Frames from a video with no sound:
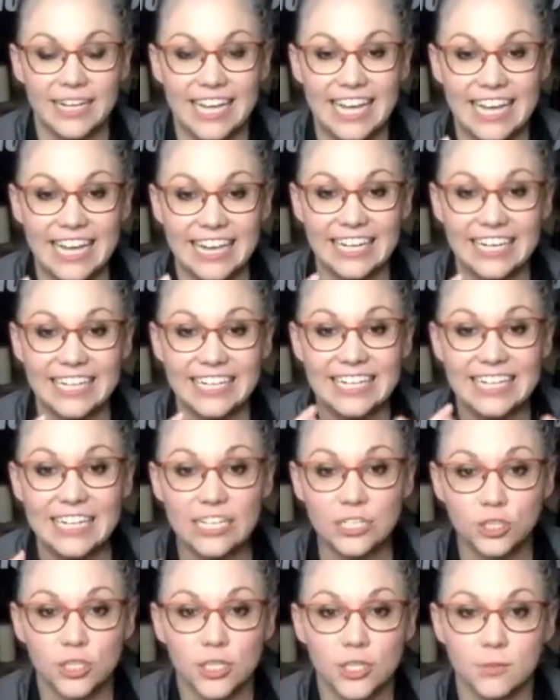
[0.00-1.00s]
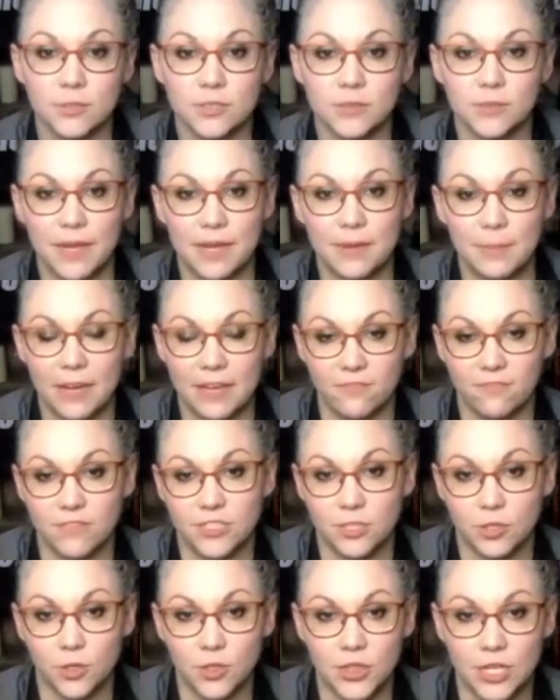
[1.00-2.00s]
And it initially was made by a
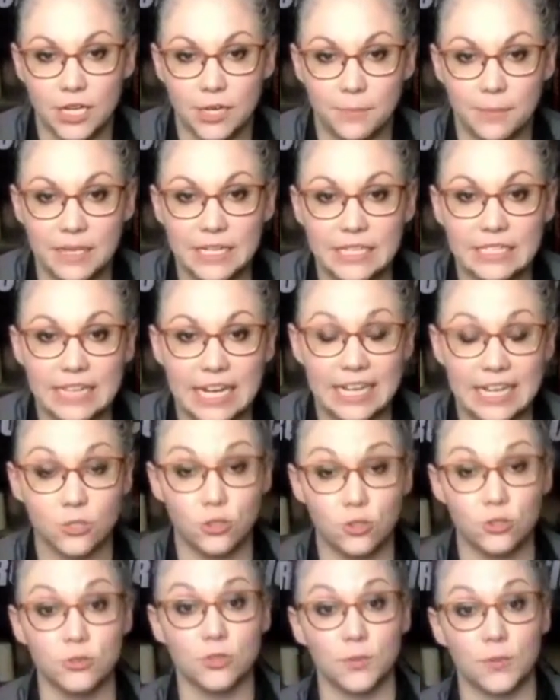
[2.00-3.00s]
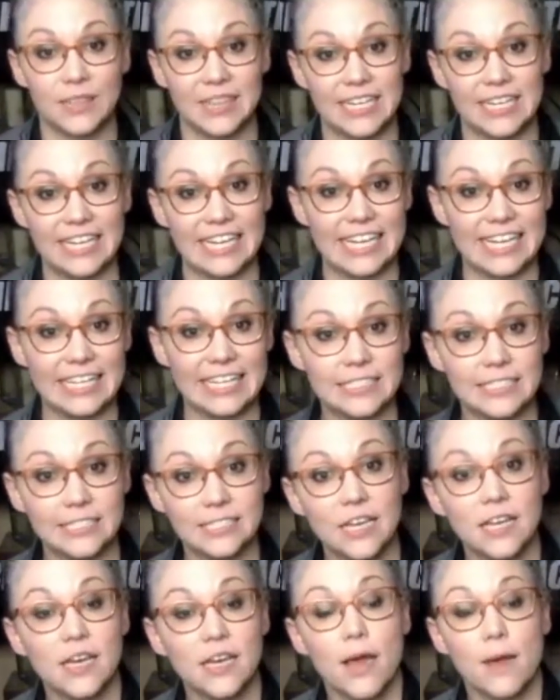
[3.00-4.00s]
physical therapist and used within his
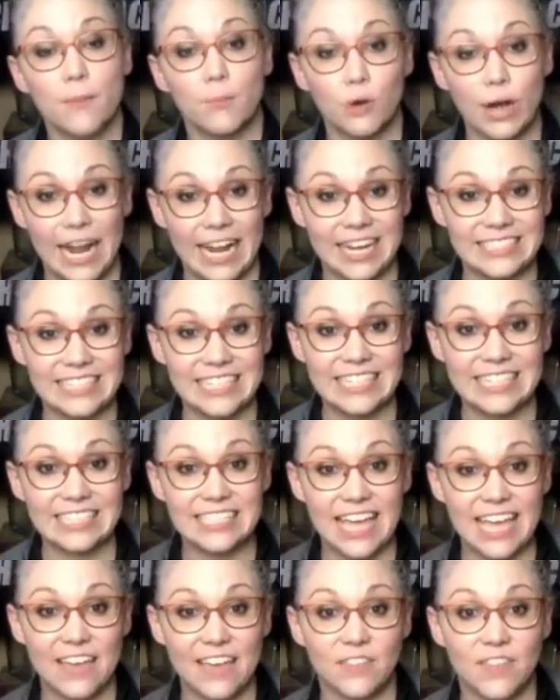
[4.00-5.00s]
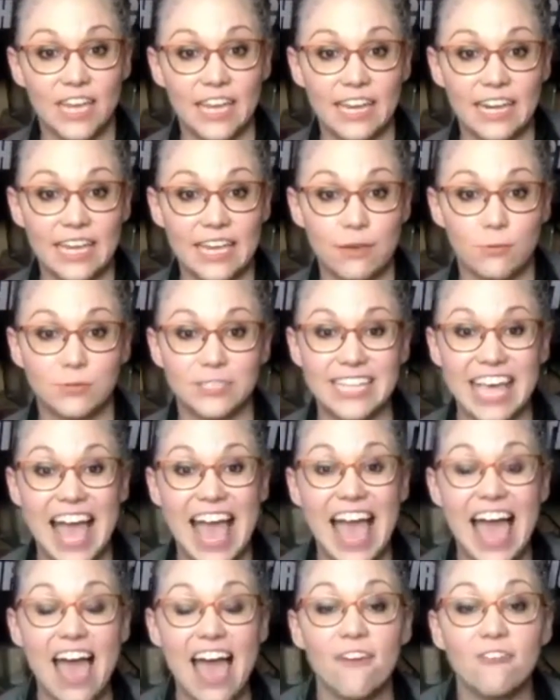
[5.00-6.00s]
practice, and then it was
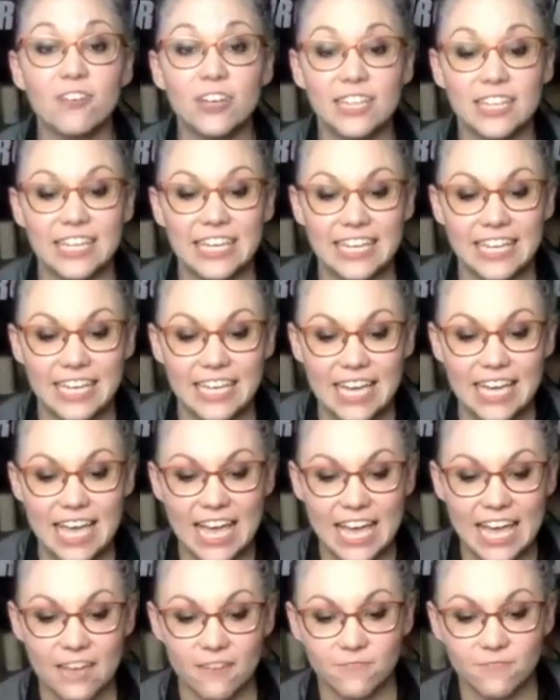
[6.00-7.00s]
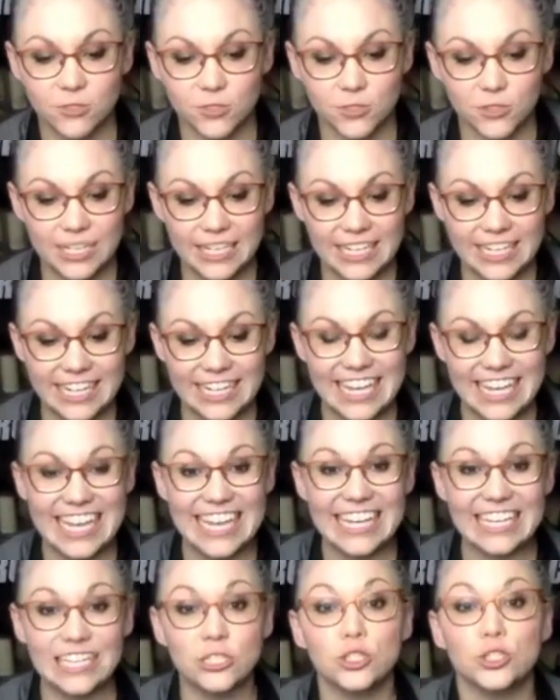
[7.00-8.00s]
heavily infiltrated
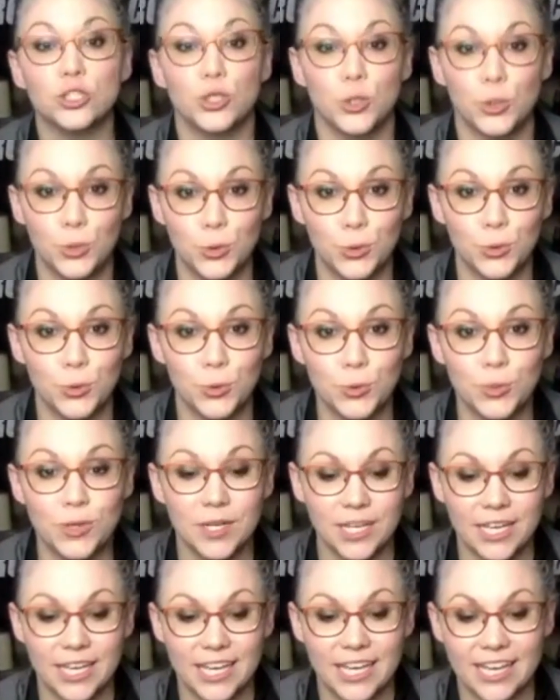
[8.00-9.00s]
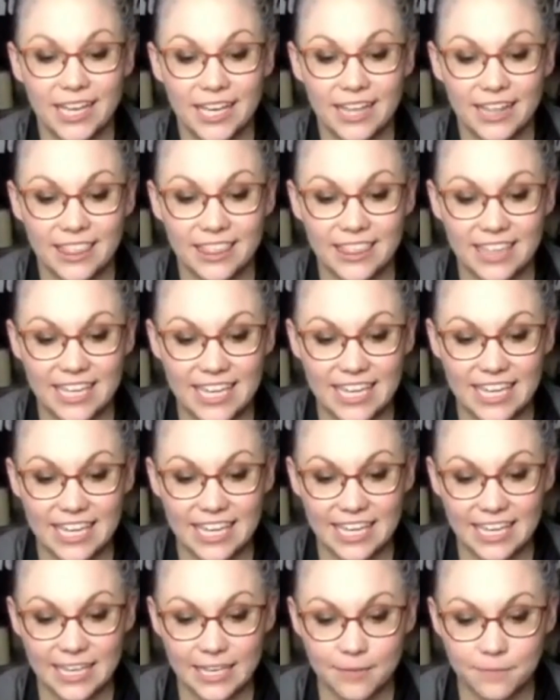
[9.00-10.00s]
into
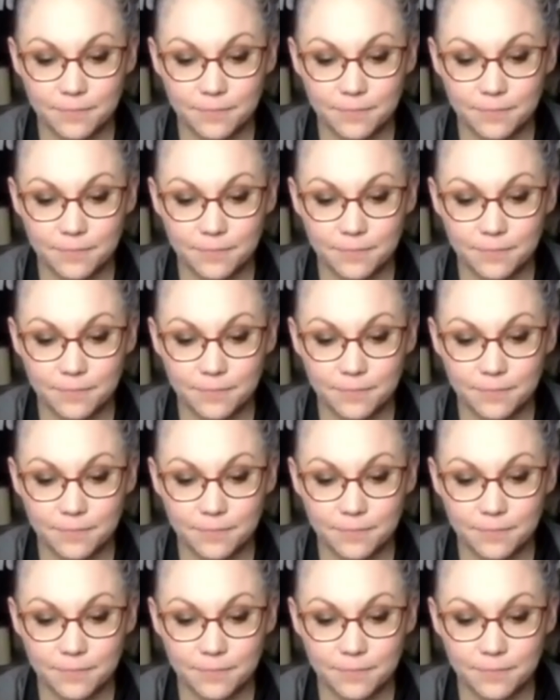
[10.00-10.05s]
the